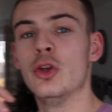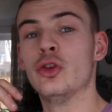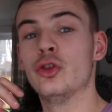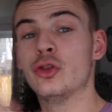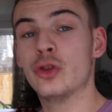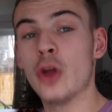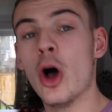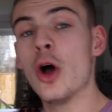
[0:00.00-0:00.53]

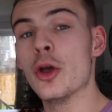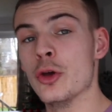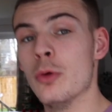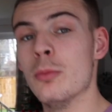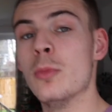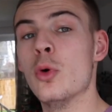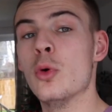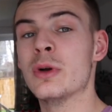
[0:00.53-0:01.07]
Start
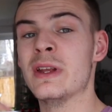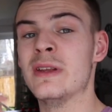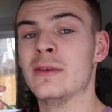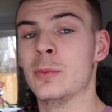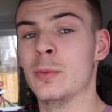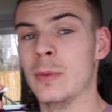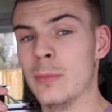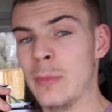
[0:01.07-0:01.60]
your mornings
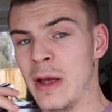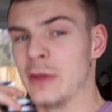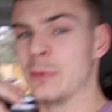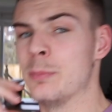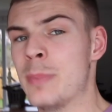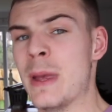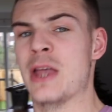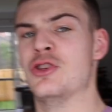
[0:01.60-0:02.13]
as
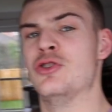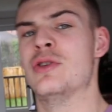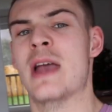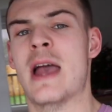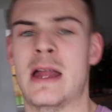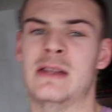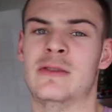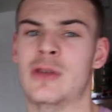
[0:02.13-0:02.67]
best you
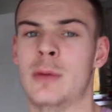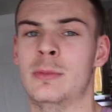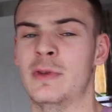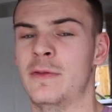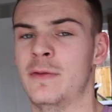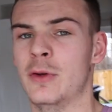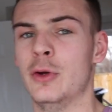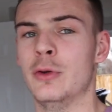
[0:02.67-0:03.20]
can in terms
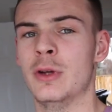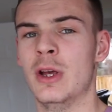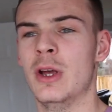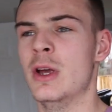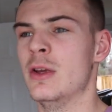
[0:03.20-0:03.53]
of food.